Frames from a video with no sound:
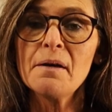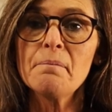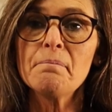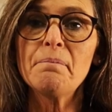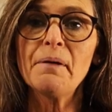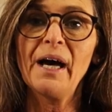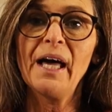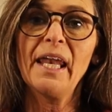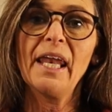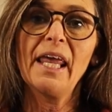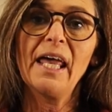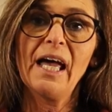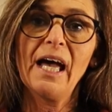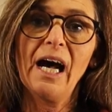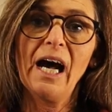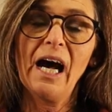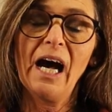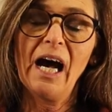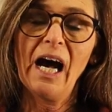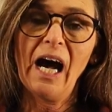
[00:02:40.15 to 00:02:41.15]
But
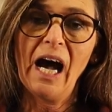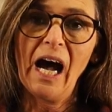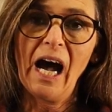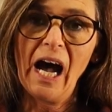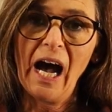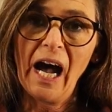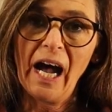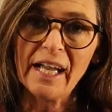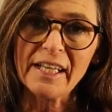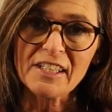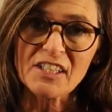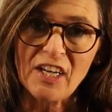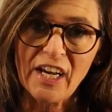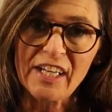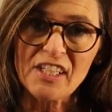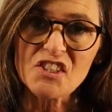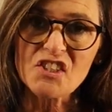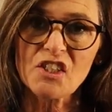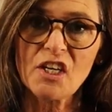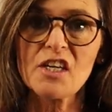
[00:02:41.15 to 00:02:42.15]

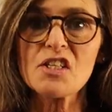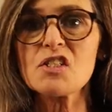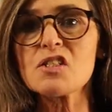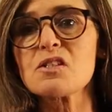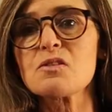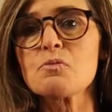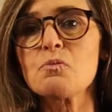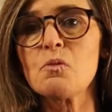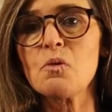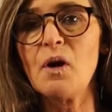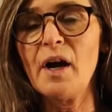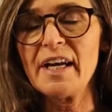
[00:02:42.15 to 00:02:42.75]
I just